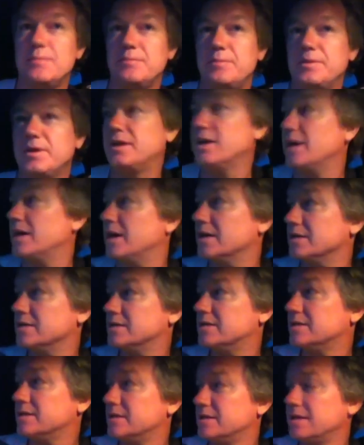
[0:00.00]

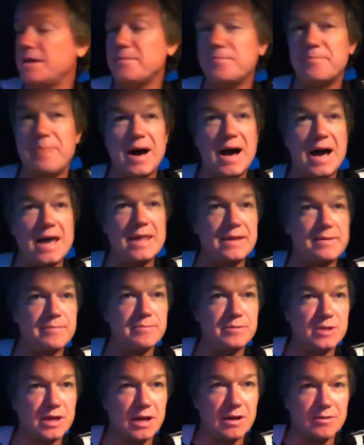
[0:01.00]
Because they buy
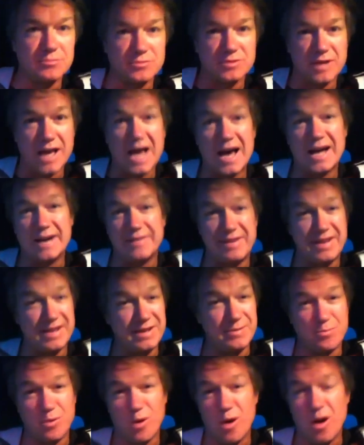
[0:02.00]
themselves out of
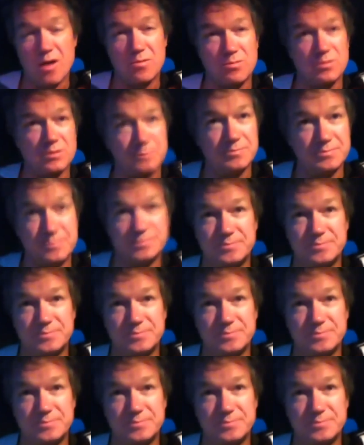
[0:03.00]
any problem.